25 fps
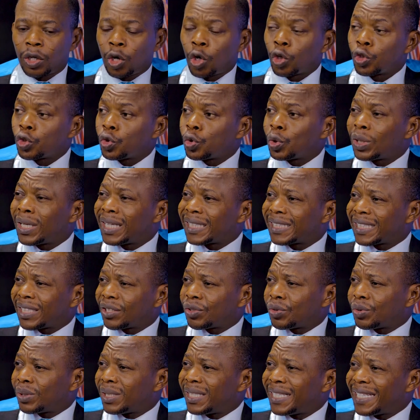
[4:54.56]

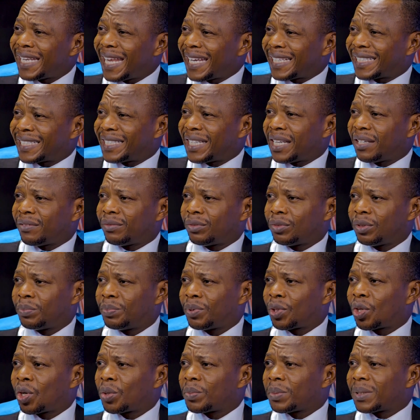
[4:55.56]
conjugated to the next level, it
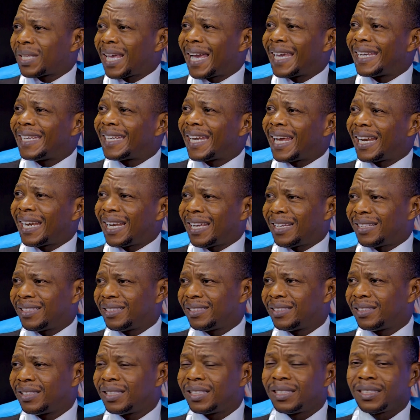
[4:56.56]
becomes
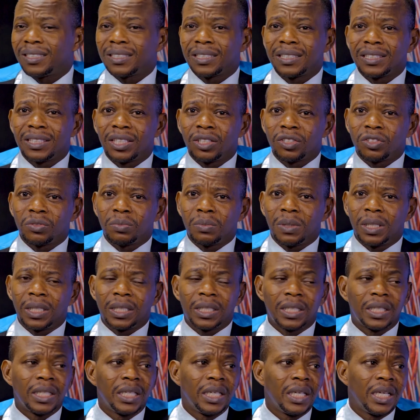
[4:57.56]
Hyenana. Ladies and gentlemen,
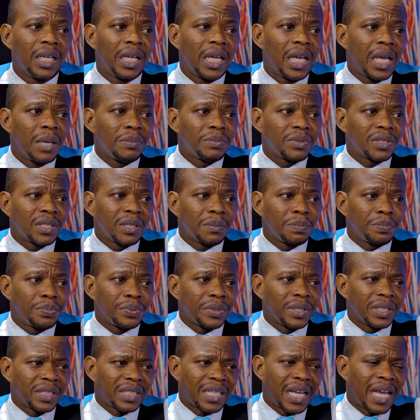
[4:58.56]
MC
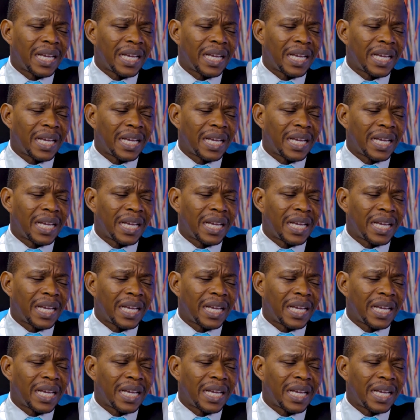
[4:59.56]
Prince